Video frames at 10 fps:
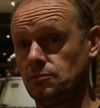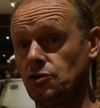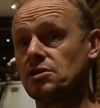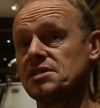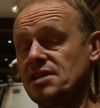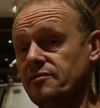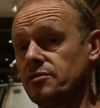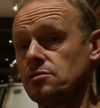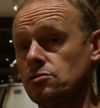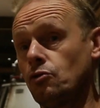Not at
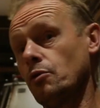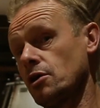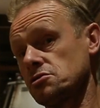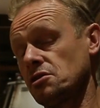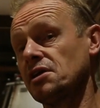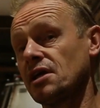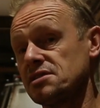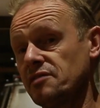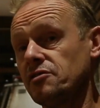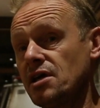7. No, we are starting at
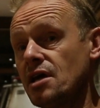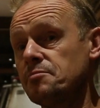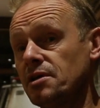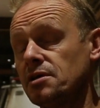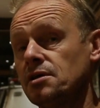7 a.m.